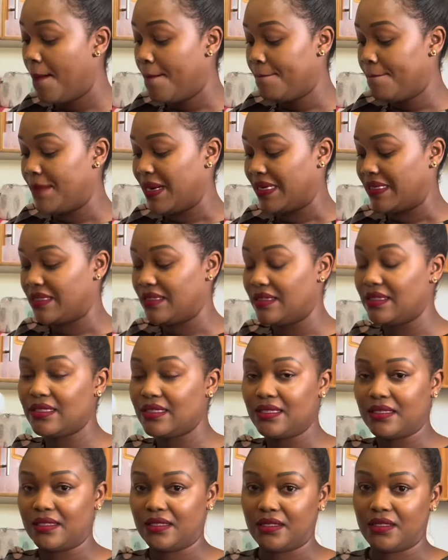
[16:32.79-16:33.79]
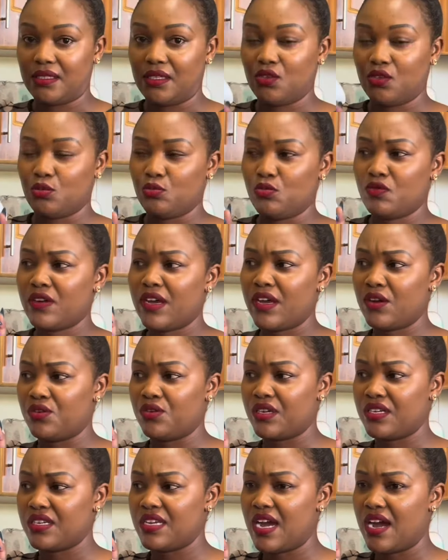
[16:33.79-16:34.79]
but this is a stain remover i
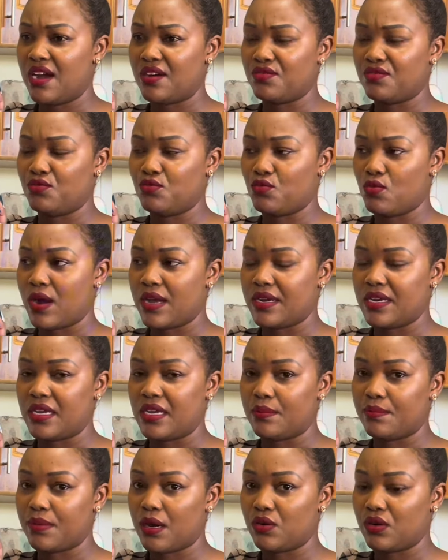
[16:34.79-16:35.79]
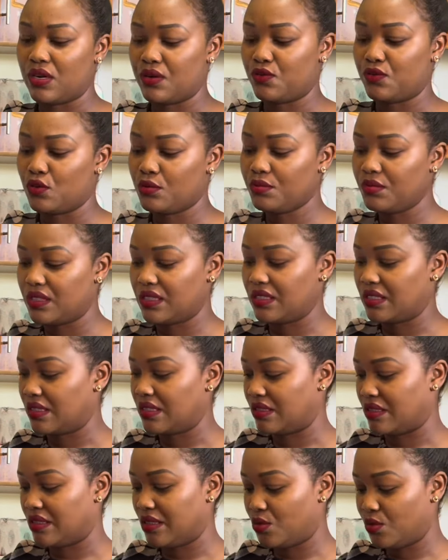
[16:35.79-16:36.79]
already have one in powder form this
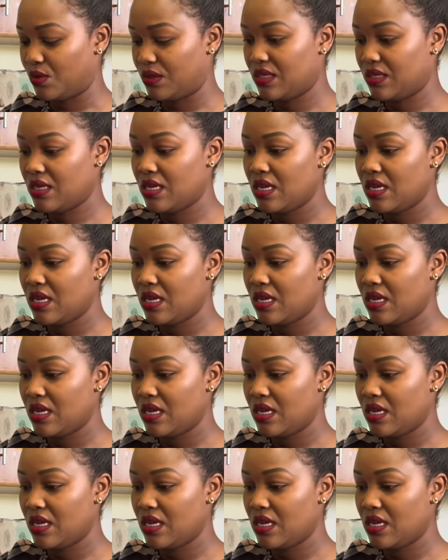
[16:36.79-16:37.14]
is liquid